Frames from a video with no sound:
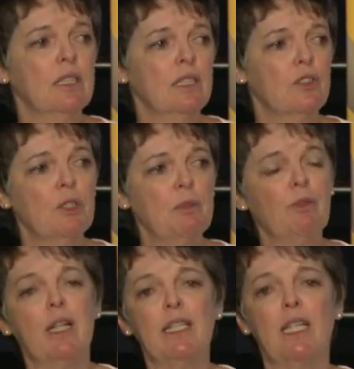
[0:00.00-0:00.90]
is to be
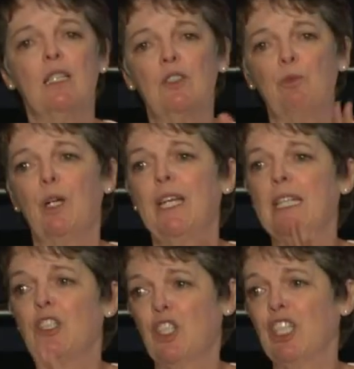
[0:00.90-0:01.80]
relegated to
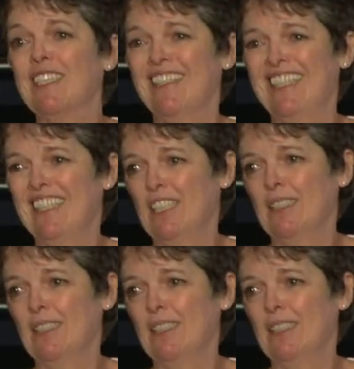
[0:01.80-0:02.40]
writing chick lit.